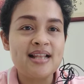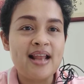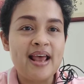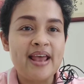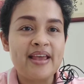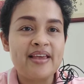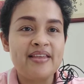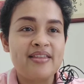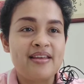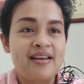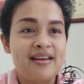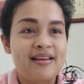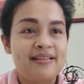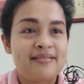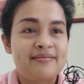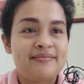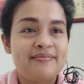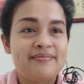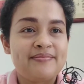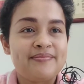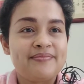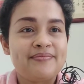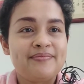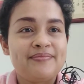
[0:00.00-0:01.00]
like that
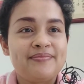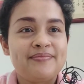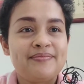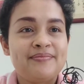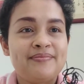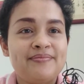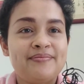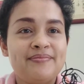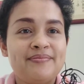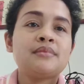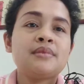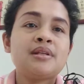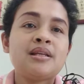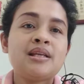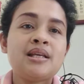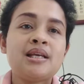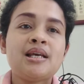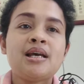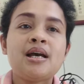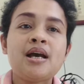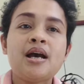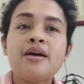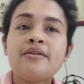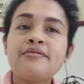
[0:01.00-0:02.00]

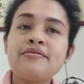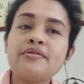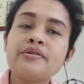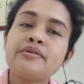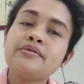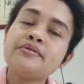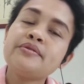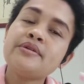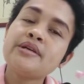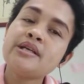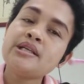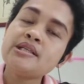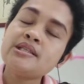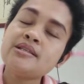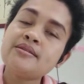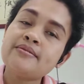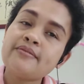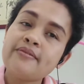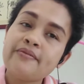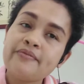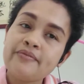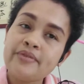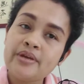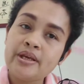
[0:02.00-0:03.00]
uh, for today's
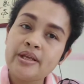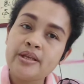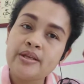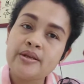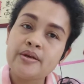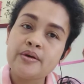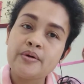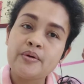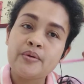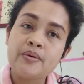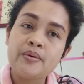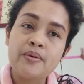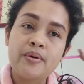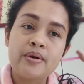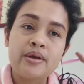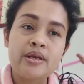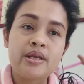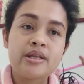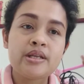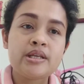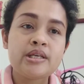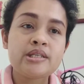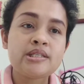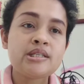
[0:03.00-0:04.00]
video
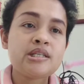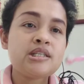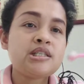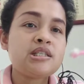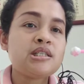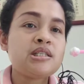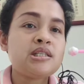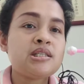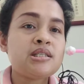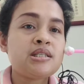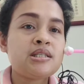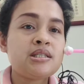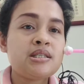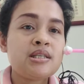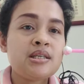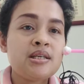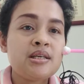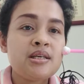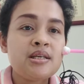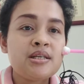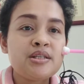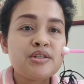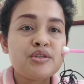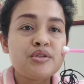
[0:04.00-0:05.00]
this is
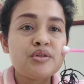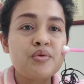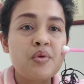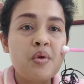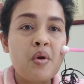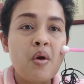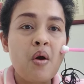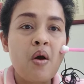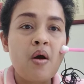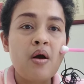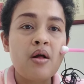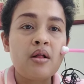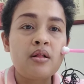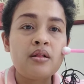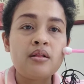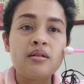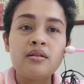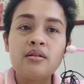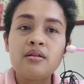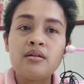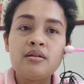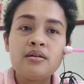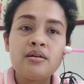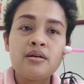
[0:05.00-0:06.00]
to call
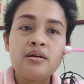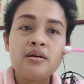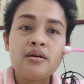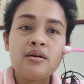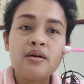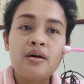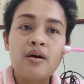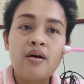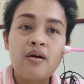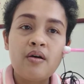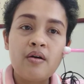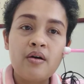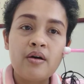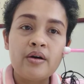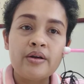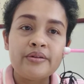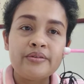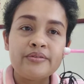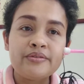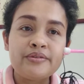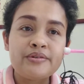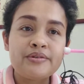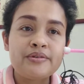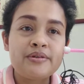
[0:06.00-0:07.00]

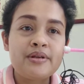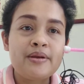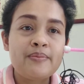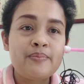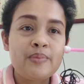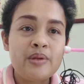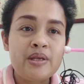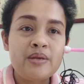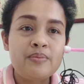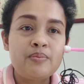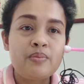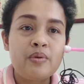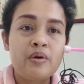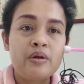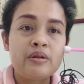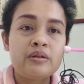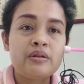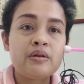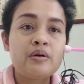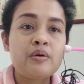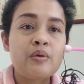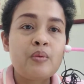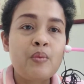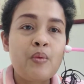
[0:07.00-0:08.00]
on to the
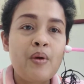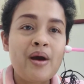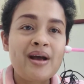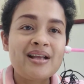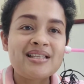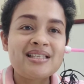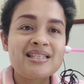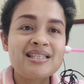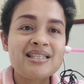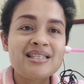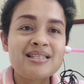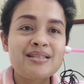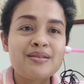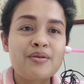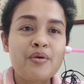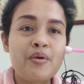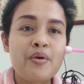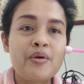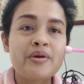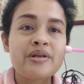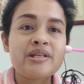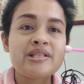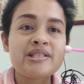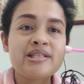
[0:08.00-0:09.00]
people who wants
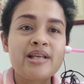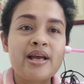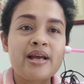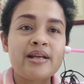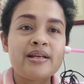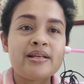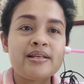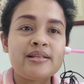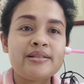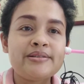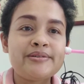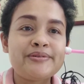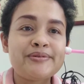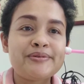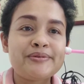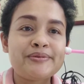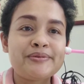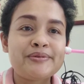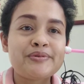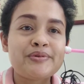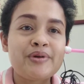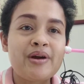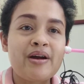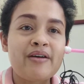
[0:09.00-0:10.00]
or decided to
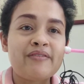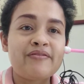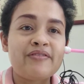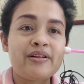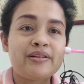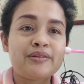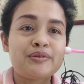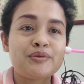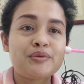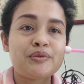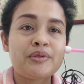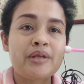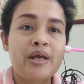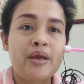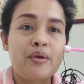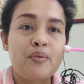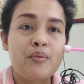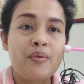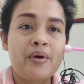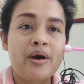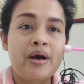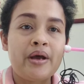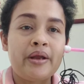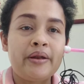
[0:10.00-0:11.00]
travel to
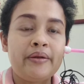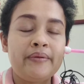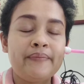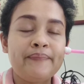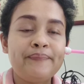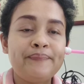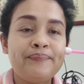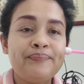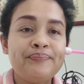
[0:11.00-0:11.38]
Taiwan